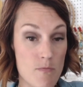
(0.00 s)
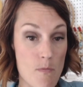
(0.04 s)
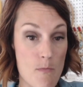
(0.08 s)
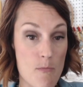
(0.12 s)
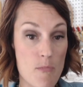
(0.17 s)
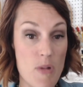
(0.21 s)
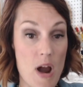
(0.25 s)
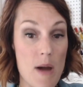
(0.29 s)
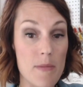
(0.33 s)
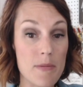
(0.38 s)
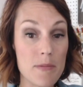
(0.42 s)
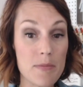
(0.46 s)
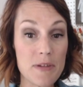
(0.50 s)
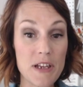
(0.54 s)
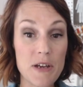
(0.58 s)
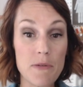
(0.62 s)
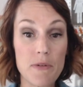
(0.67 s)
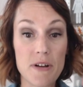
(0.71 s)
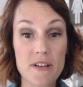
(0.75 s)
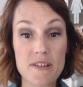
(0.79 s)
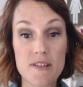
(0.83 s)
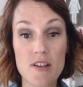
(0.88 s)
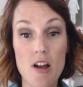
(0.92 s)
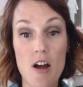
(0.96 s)
Probably
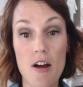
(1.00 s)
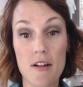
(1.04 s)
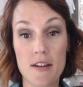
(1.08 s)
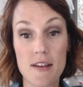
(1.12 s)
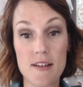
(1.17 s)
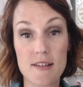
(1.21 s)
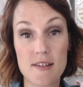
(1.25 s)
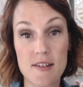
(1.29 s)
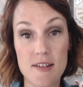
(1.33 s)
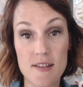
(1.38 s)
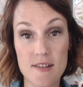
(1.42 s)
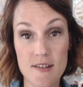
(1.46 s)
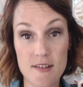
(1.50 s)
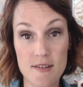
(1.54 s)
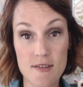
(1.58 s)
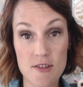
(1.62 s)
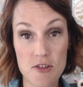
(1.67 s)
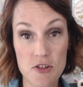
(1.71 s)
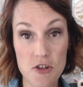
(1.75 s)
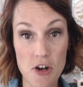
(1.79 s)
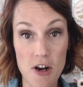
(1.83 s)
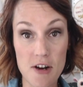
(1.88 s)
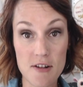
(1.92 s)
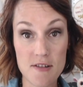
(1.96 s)
once hockey season
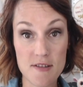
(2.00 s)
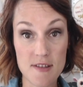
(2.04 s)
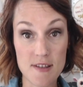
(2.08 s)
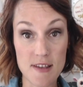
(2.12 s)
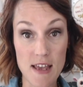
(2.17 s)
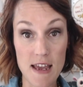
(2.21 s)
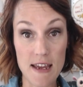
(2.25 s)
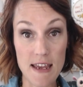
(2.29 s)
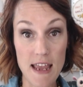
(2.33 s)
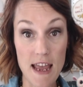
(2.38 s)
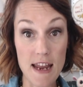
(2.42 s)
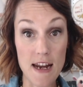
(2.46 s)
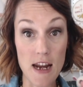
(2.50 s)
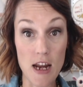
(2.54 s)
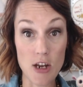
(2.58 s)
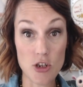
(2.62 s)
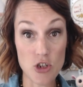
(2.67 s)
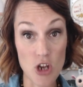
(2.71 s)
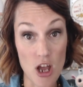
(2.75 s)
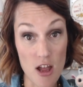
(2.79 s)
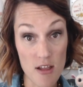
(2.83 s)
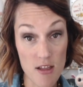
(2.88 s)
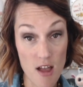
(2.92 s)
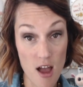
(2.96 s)
starts, like
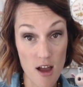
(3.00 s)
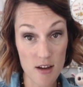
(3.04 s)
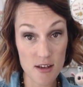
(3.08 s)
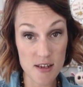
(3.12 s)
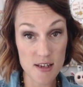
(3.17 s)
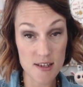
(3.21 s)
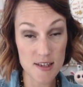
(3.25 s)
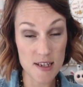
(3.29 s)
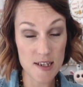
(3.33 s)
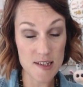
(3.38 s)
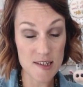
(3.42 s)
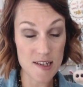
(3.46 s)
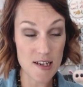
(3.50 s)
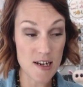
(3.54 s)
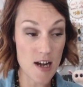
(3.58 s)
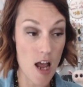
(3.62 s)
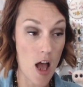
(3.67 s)
NHL hockey season,